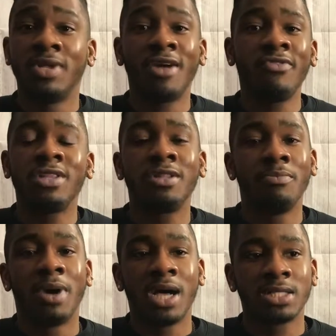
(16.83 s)
Not really an
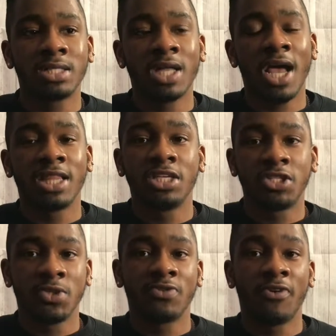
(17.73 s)
unboxing, I had these
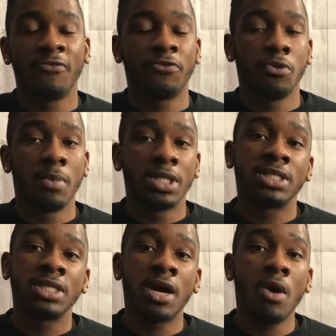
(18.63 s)
shoes for a few
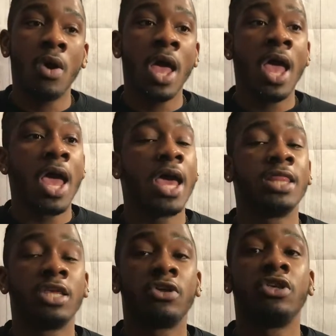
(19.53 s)
months now,
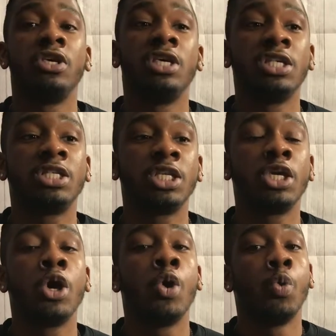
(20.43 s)
and they're the
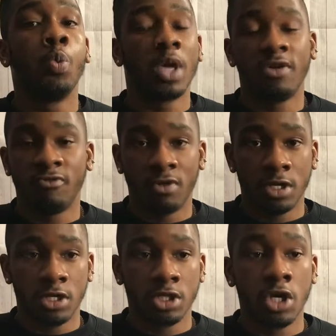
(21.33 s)
Yezzy Wave
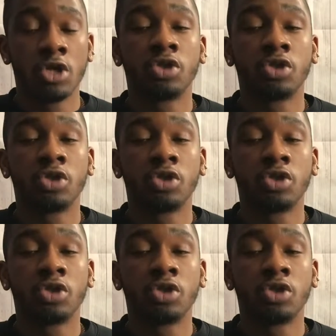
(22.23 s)
Runners.